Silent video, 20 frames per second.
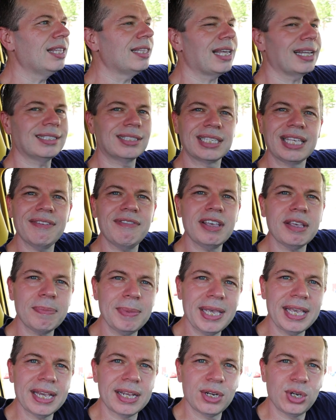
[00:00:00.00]
that's giving
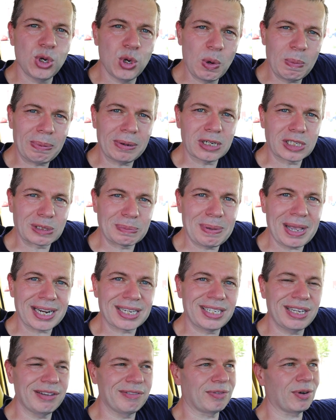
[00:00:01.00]
me a new
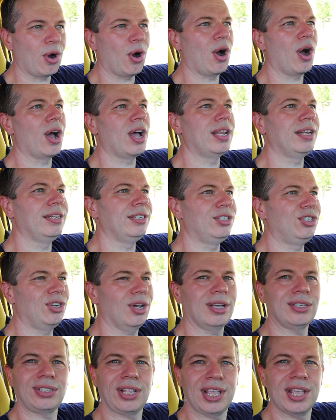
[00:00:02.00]
perspective on
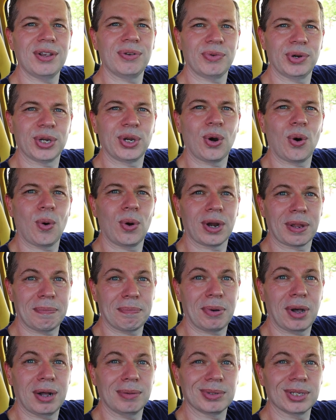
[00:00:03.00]
just hit record
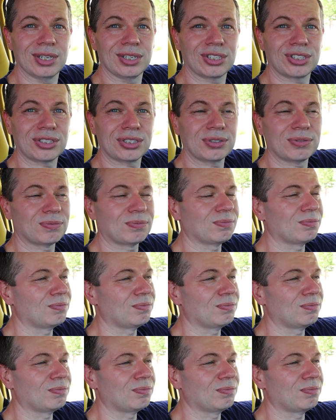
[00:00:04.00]
and publish.